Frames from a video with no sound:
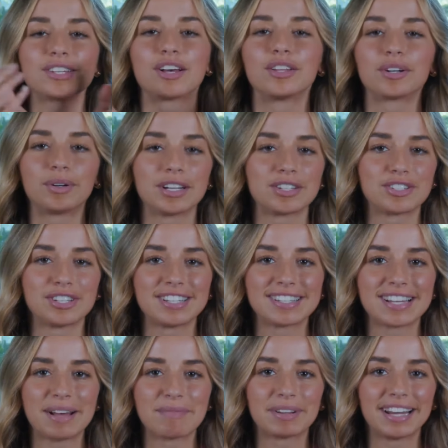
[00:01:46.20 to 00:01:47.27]
all the
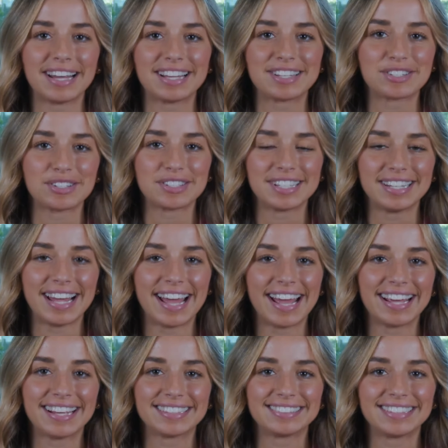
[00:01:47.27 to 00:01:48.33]
questions I'm going to answer
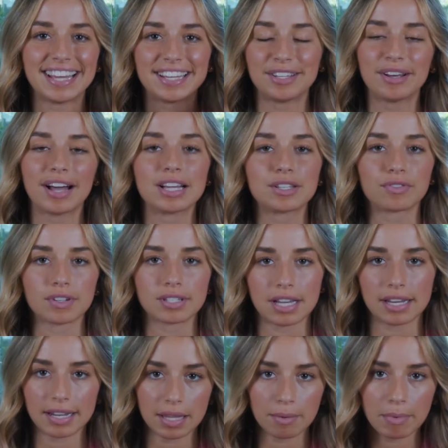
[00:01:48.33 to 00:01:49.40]
today. Thank you guys for
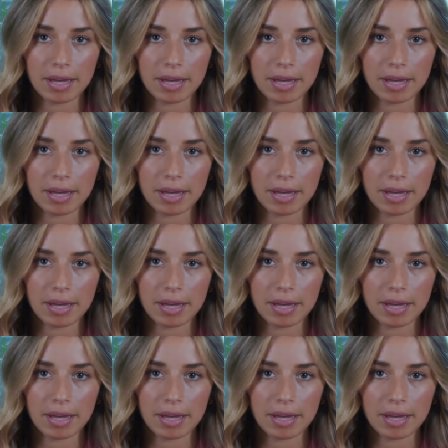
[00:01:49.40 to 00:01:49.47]
sending them